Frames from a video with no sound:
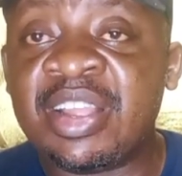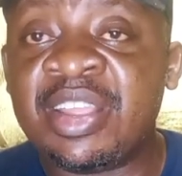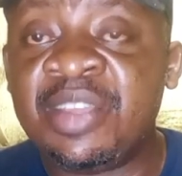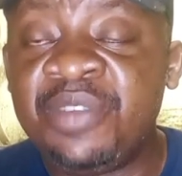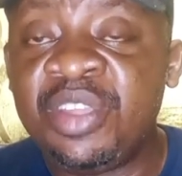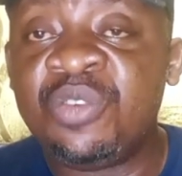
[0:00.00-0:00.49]

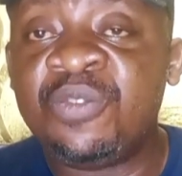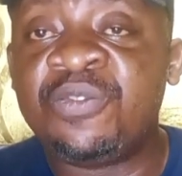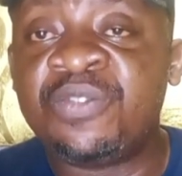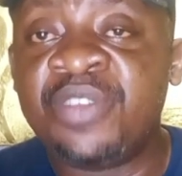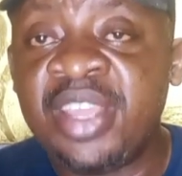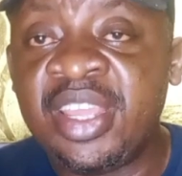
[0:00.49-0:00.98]
giving you
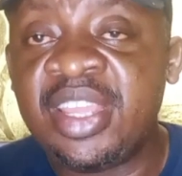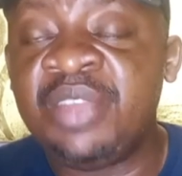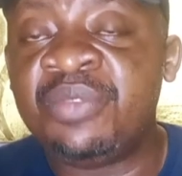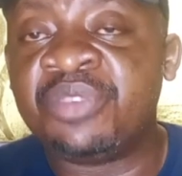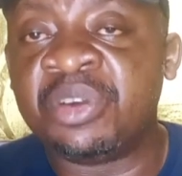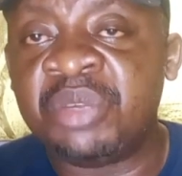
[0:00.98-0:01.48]
free
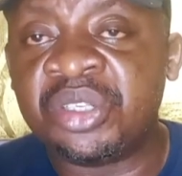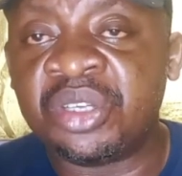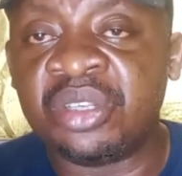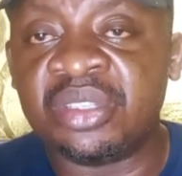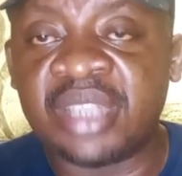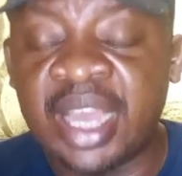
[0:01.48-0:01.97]

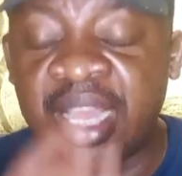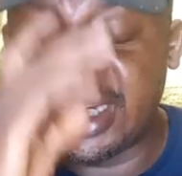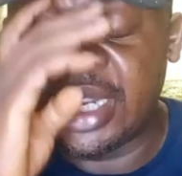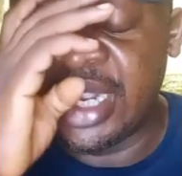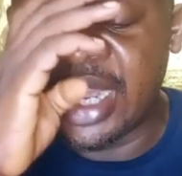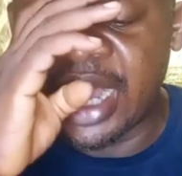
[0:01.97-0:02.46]
informations.
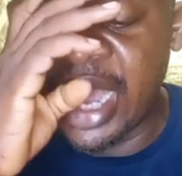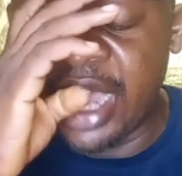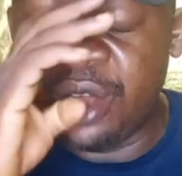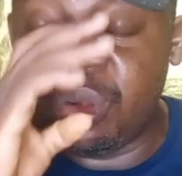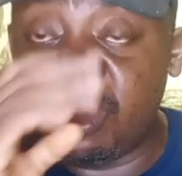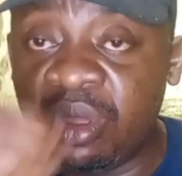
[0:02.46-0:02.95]
And
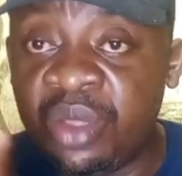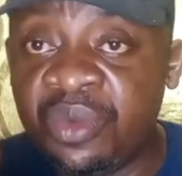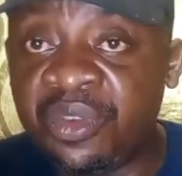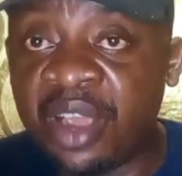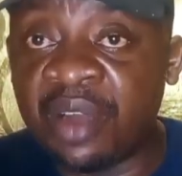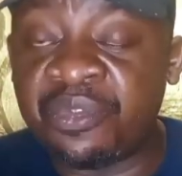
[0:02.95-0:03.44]
I know
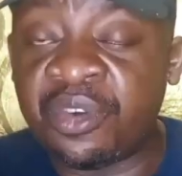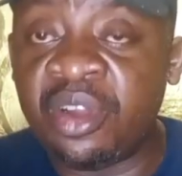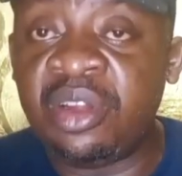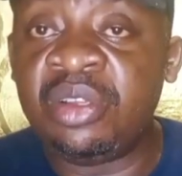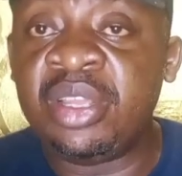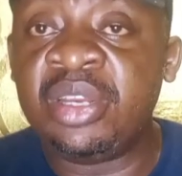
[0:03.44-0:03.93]
if you are
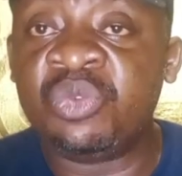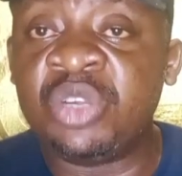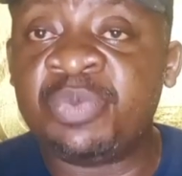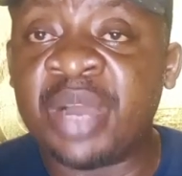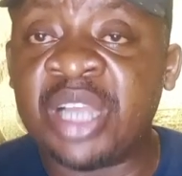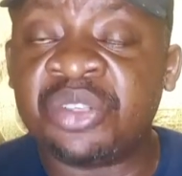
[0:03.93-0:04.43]
following
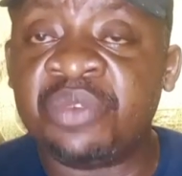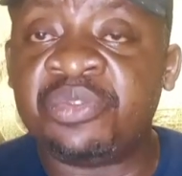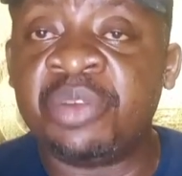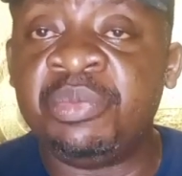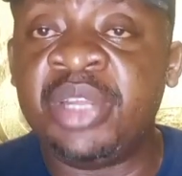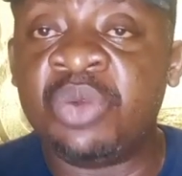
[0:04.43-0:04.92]
with passion
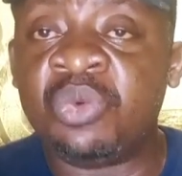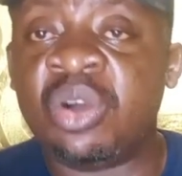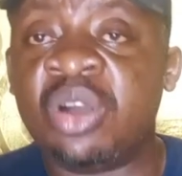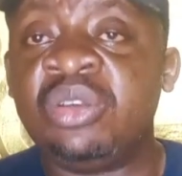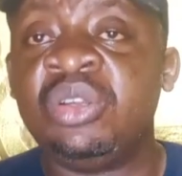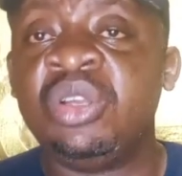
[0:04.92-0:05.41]
from day
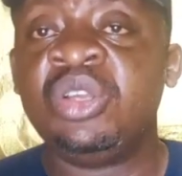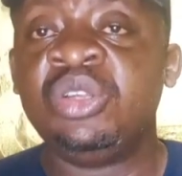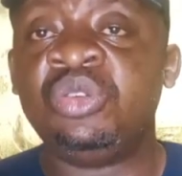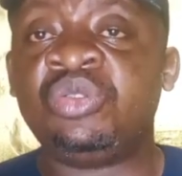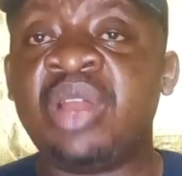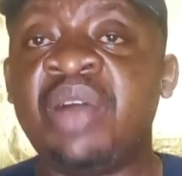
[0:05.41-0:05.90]
one,
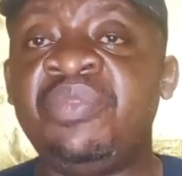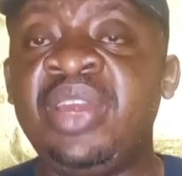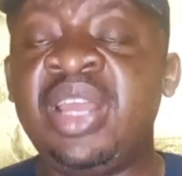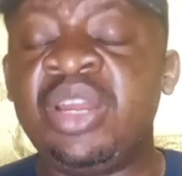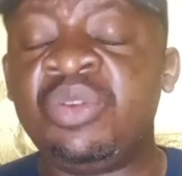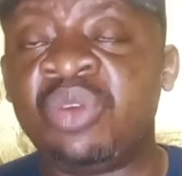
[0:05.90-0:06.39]
you should have
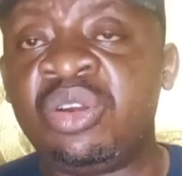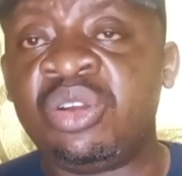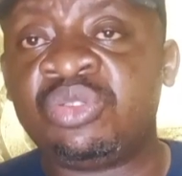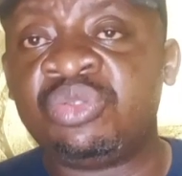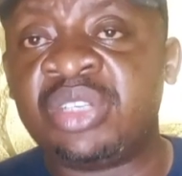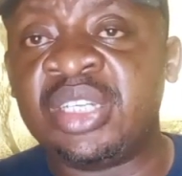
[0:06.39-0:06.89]
learned one
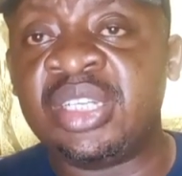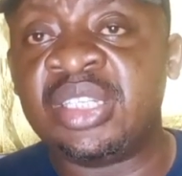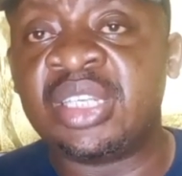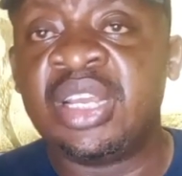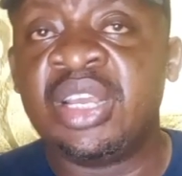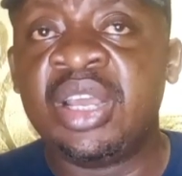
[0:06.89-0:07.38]
or two
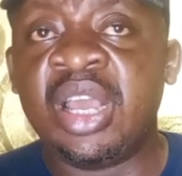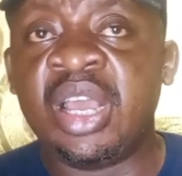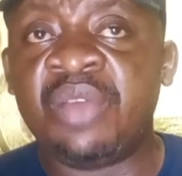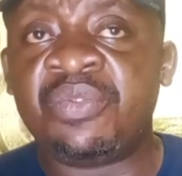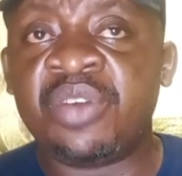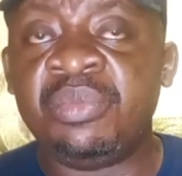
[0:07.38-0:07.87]
things
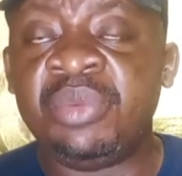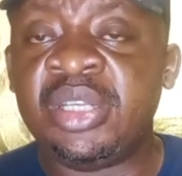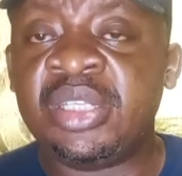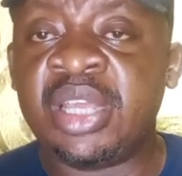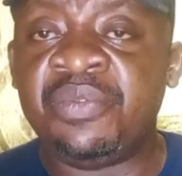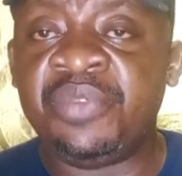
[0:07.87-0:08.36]
from
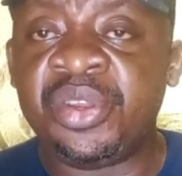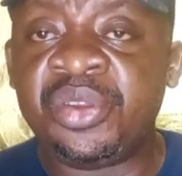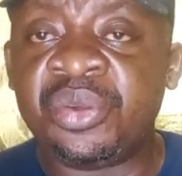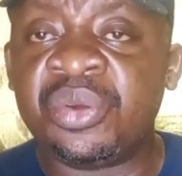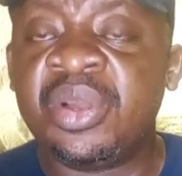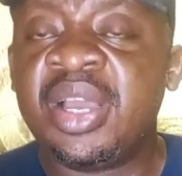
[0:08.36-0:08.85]
this
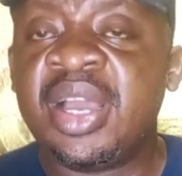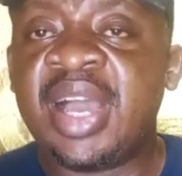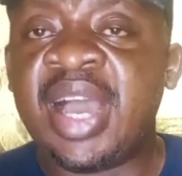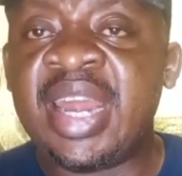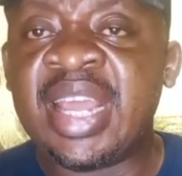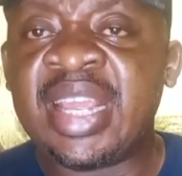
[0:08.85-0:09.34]
video.
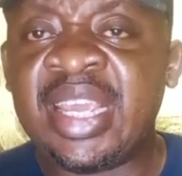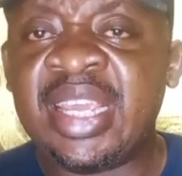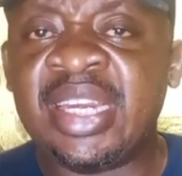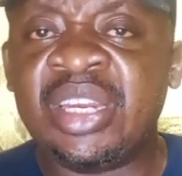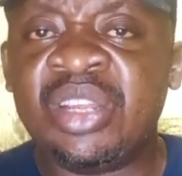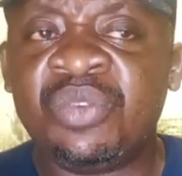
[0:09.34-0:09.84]
And
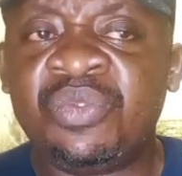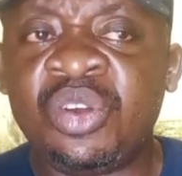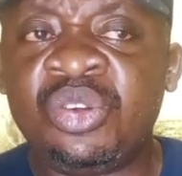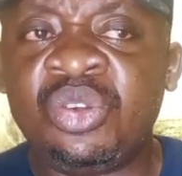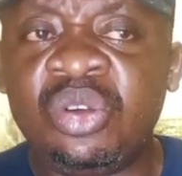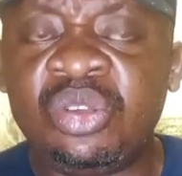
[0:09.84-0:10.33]
again,
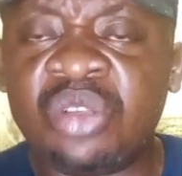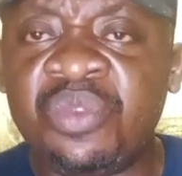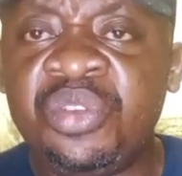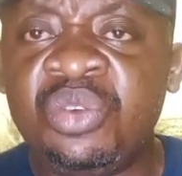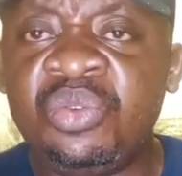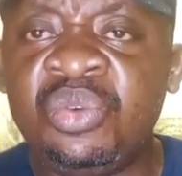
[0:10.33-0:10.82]
for those
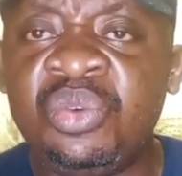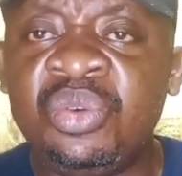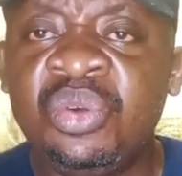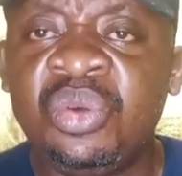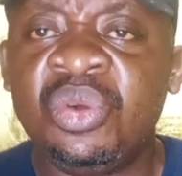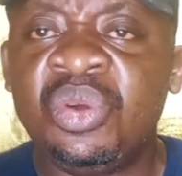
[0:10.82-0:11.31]
of you
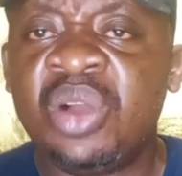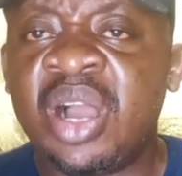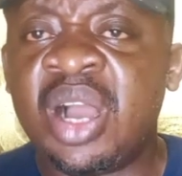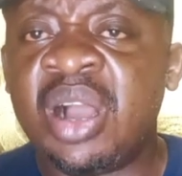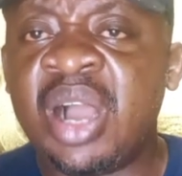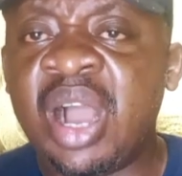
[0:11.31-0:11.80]
who
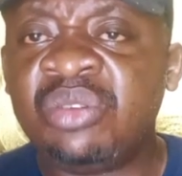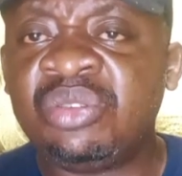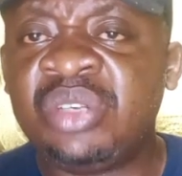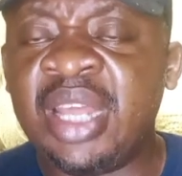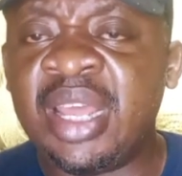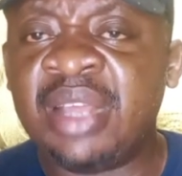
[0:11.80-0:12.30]
are
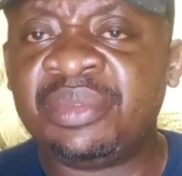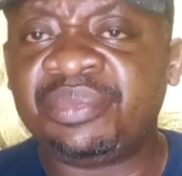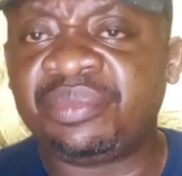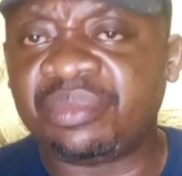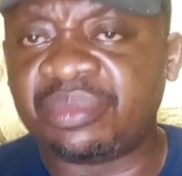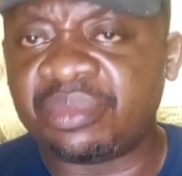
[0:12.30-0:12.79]
out there,